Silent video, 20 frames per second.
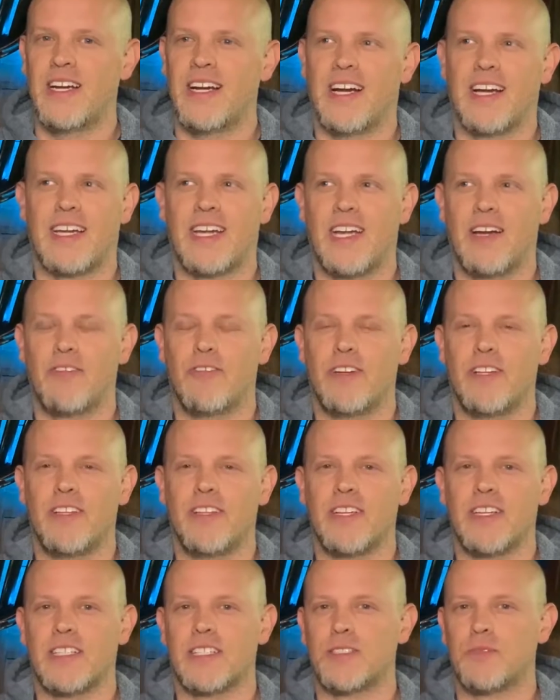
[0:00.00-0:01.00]
I can't
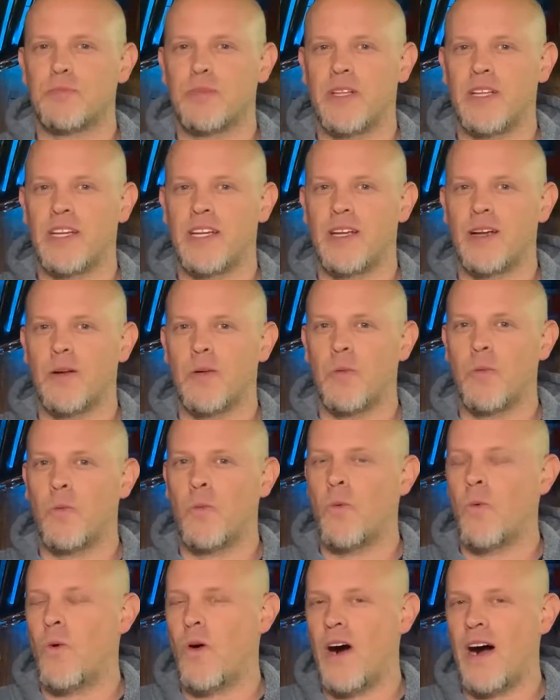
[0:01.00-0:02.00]
really explain
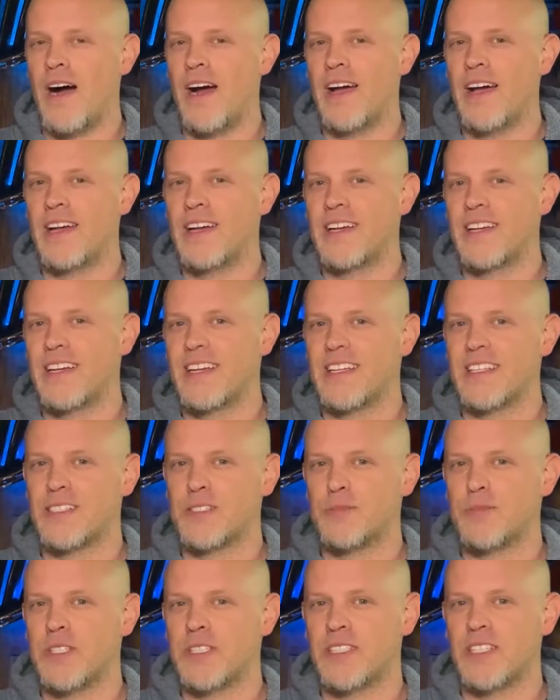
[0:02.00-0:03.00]
why it
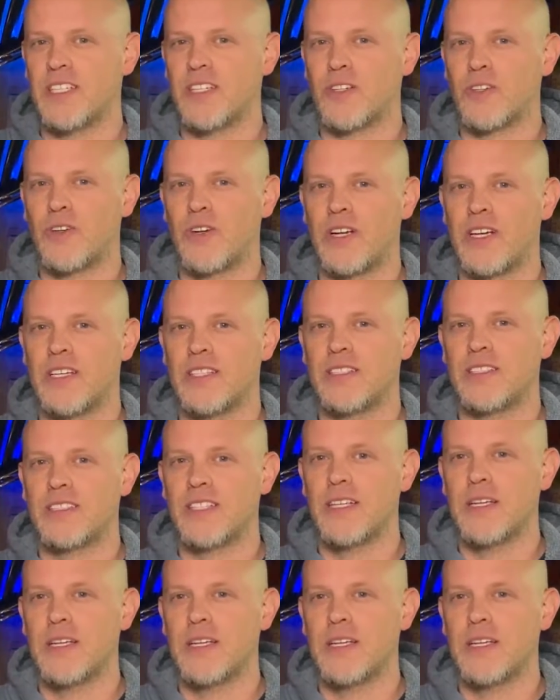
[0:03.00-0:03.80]
smells like crayons.